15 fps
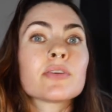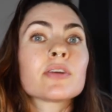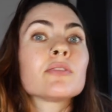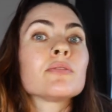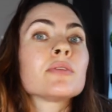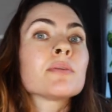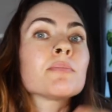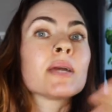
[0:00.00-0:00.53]

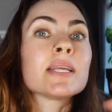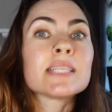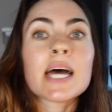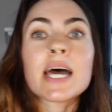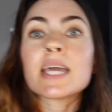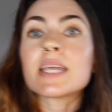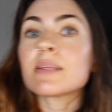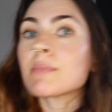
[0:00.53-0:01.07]
including my
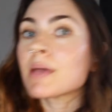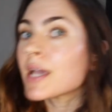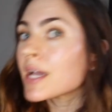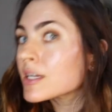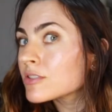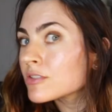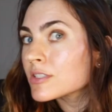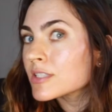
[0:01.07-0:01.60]
diet and my
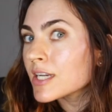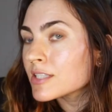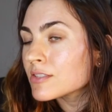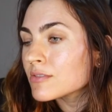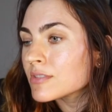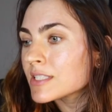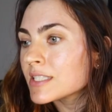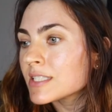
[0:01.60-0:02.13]
exercise
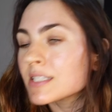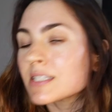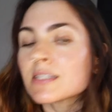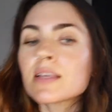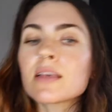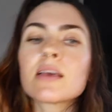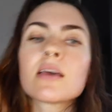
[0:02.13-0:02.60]
routine.